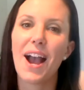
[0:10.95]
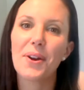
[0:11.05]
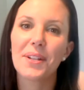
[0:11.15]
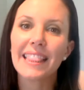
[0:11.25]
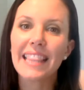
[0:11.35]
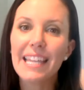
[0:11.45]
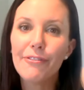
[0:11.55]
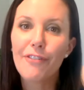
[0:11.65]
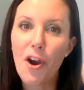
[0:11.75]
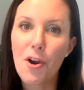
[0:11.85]
our
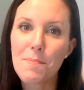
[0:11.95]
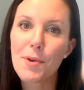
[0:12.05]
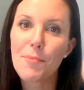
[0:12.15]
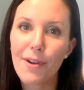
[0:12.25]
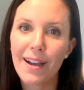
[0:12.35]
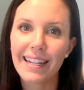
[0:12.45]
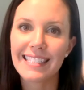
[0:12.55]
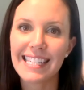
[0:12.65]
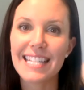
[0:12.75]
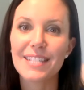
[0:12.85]
Leaf Armor
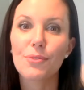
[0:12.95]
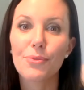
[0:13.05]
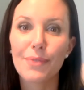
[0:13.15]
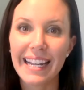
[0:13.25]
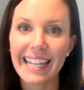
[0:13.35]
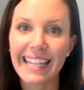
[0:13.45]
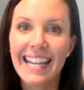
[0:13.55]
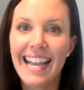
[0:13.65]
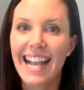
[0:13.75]
product is ready.